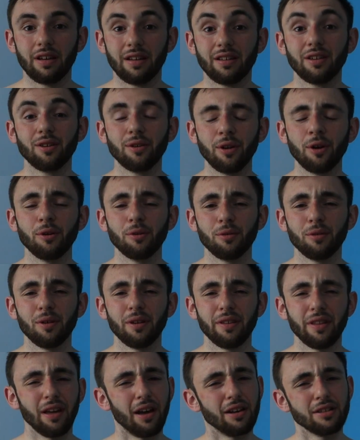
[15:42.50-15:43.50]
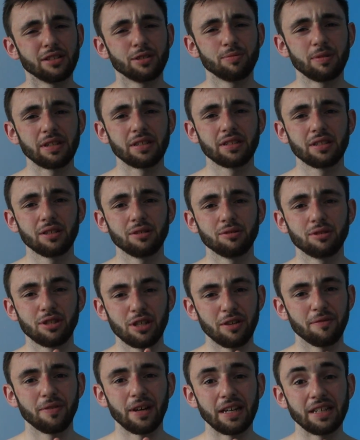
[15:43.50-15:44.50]
you know, that I'd speak to you
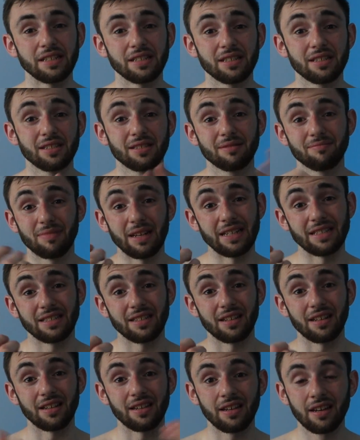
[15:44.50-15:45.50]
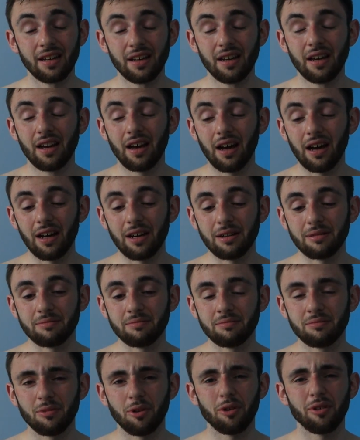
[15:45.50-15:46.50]
to your face, basically,
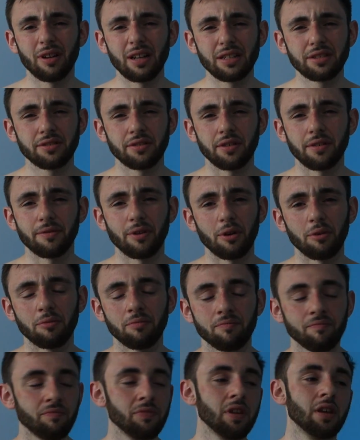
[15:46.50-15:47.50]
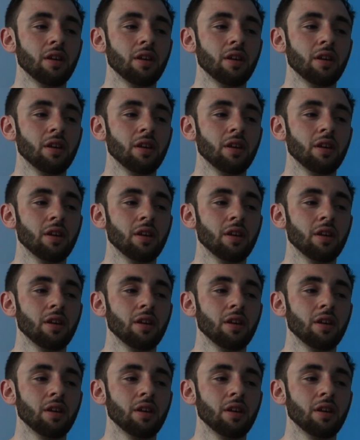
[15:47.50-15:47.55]
or at least on the phone.